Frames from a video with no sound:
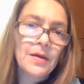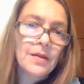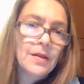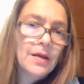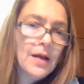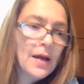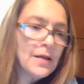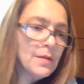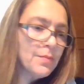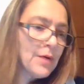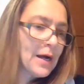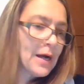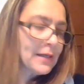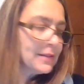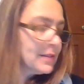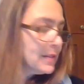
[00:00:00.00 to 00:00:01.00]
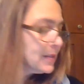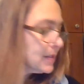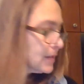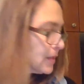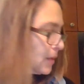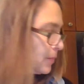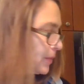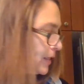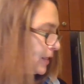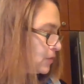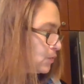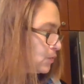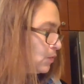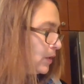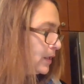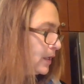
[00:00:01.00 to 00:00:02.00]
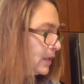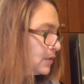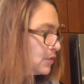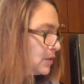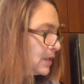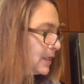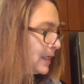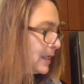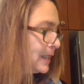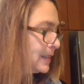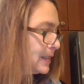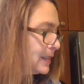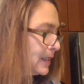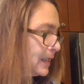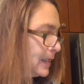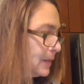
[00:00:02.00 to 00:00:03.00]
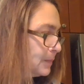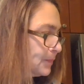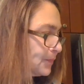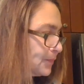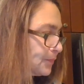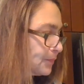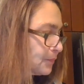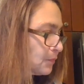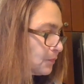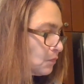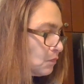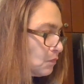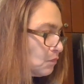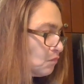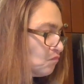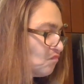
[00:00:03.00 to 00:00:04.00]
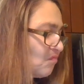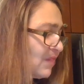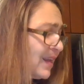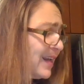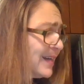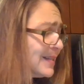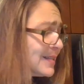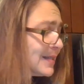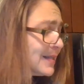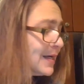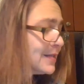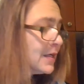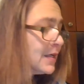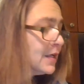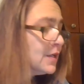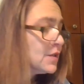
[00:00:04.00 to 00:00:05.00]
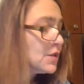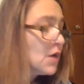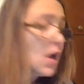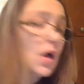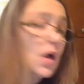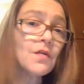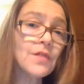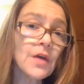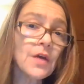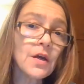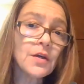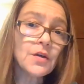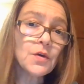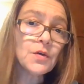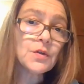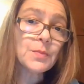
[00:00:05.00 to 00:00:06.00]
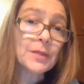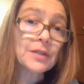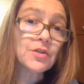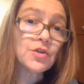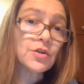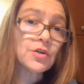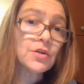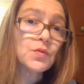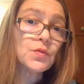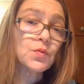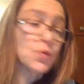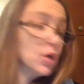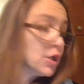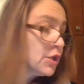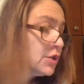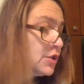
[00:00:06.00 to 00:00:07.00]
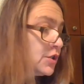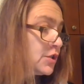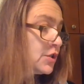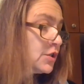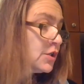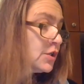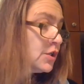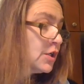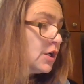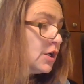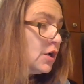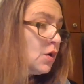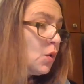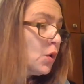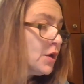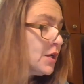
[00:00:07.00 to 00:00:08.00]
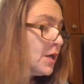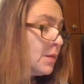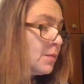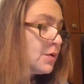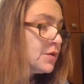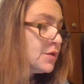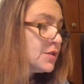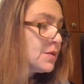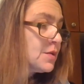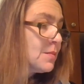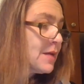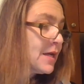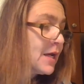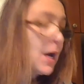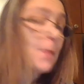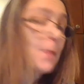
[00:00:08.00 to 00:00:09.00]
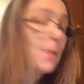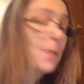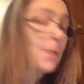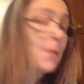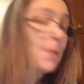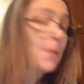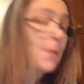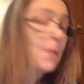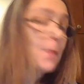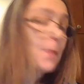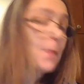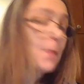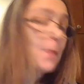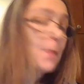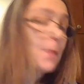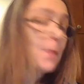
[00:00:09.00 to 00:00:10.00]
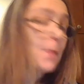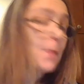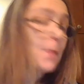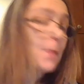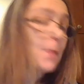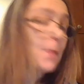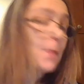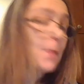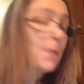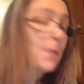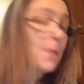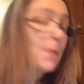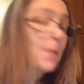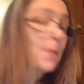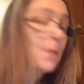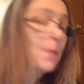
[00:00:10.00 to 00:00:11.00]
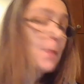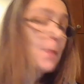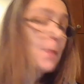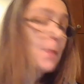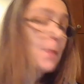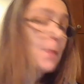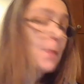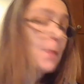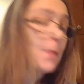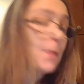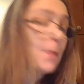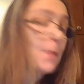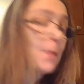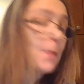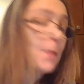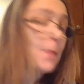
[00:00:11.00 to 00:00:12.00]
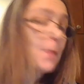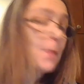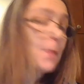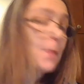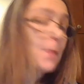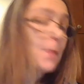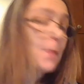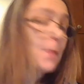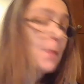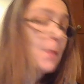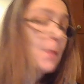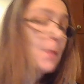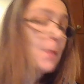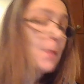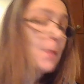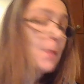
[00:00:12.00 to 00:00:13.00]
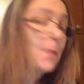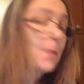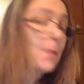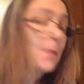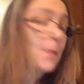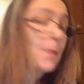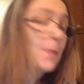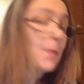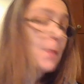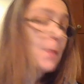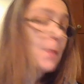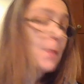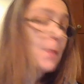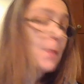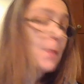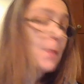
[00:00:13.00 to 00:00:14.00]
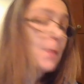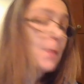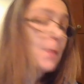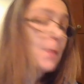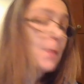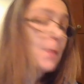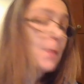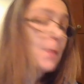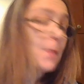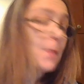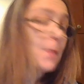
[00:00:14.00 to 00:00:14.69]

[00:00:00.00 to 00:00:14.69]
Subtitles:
The guided practice is on page 118. It says, solve, use pictures, words, or numbers to make a math argument. And that's what I showed you how to do. Show